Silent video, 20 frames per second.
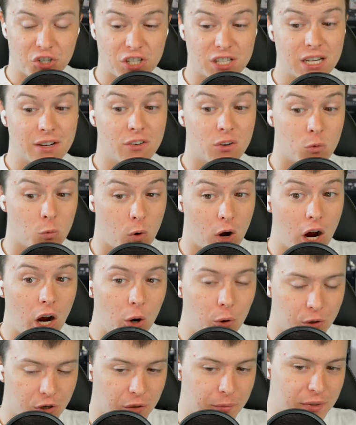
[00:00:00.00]
is even
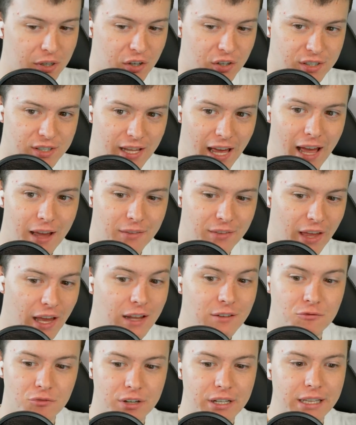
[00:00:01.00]
wilder because
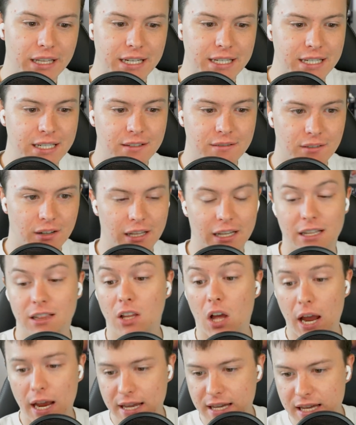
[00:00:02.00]
that really didn't, like,
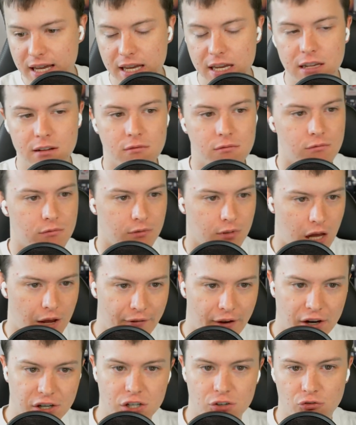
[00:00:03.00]
Lion King live
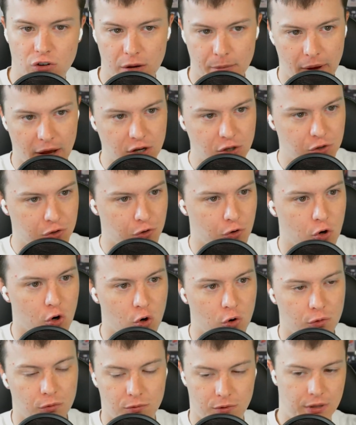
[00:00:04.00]
action remake,
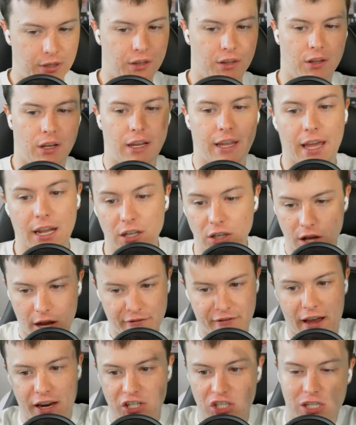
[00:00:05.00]
sure, again,
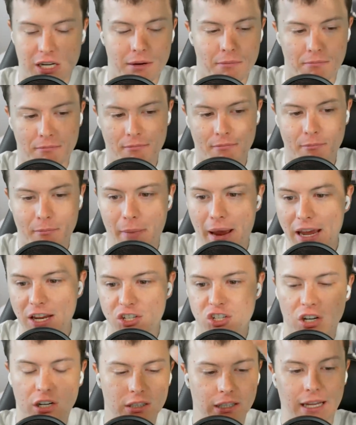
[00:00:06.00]
live action in
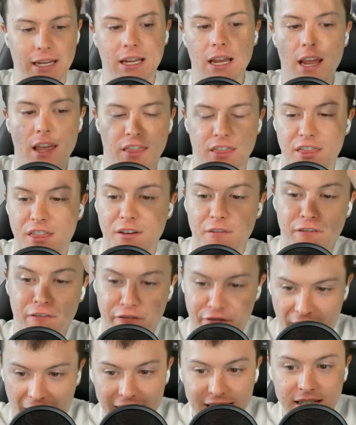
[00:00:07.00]
major, like, the
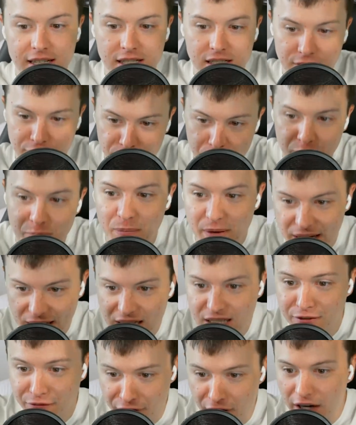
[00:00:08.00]
fattest,
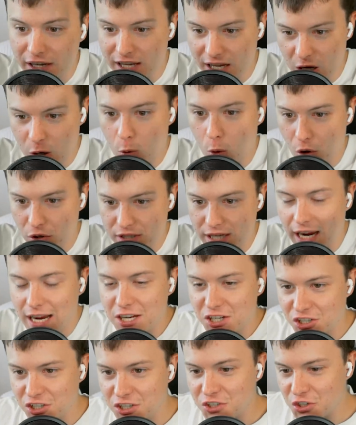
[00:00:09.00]
biggest fucking
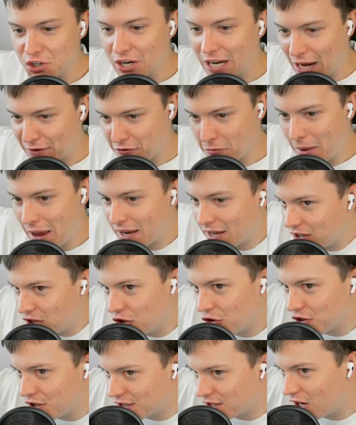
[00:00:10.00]
quotations you could ever make in
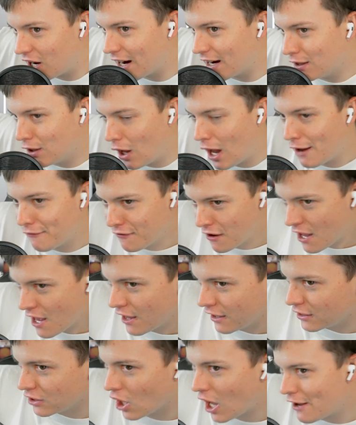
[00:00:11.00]
your entire life,
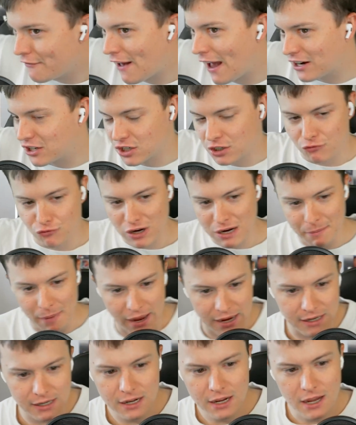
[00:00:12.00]
live action
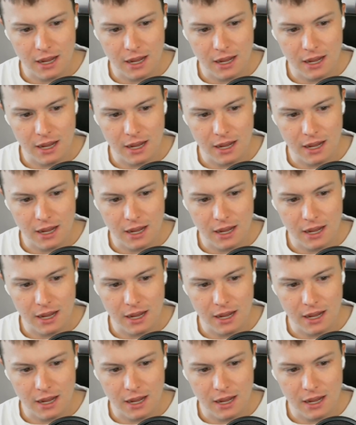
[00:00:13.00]
remake.